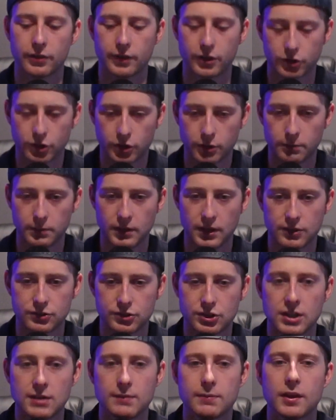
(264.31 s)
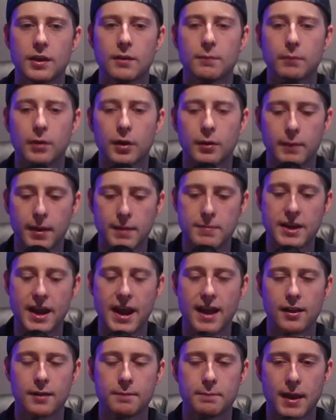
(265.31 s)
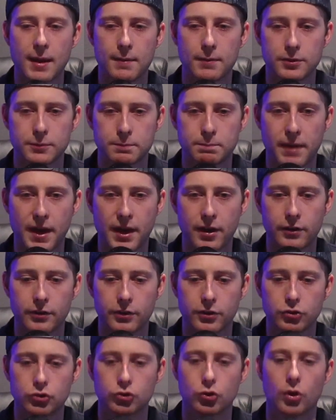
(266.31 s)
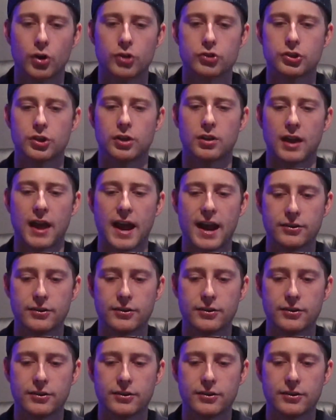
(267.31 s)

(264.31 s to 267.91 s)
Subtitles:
There could be a team that maybe Alabama's better than Georgia